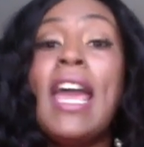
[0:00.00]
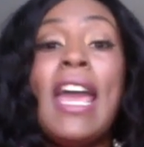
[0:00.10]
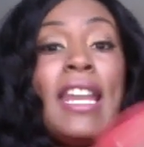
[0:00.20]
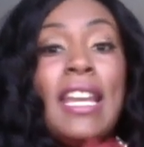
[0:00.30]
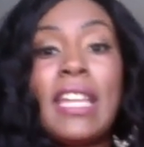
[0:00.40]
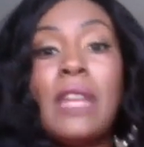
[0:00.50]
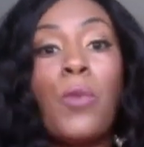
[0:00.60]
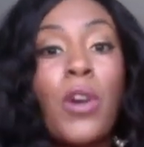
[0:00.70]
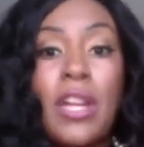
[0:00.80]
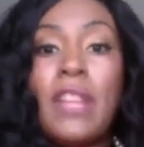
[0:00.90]
And it can
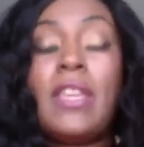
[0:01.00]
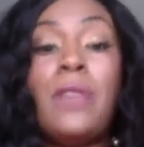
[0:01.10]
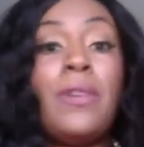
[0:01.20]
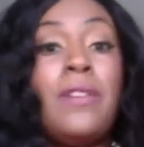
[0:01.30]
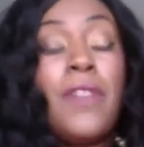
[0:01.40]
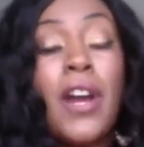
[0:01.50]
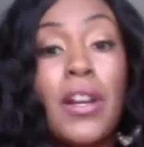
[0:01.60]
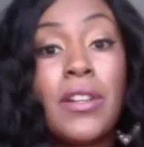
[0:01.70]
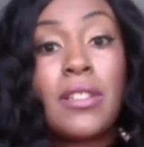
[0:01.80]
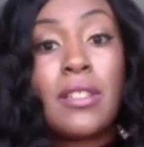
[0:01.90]
work in the
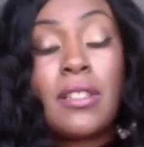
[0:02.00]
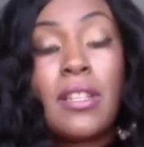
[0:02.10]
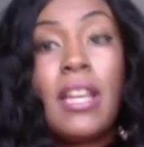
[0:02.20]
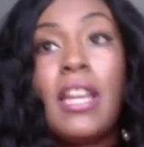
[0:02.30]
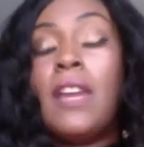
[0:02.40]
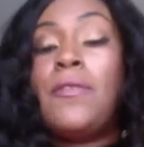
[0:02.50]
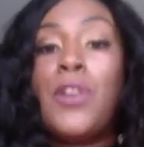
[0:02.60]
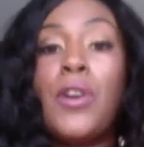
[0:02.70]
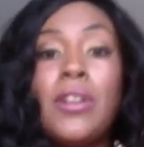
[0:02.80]
reverse. If your